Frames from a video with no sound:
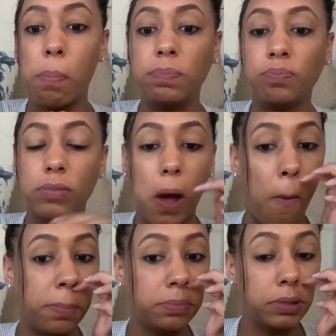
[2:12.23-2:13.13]
Now,
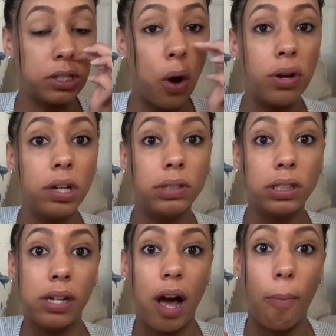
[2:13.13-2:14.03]
I don't know a
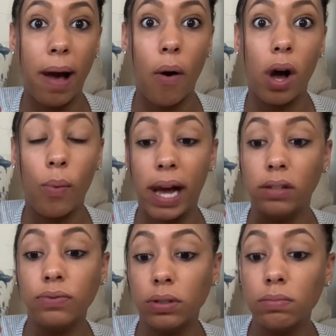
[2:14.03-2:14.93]
lot about Hawaiian
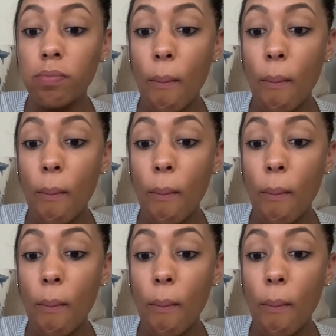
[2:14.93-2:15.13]
food.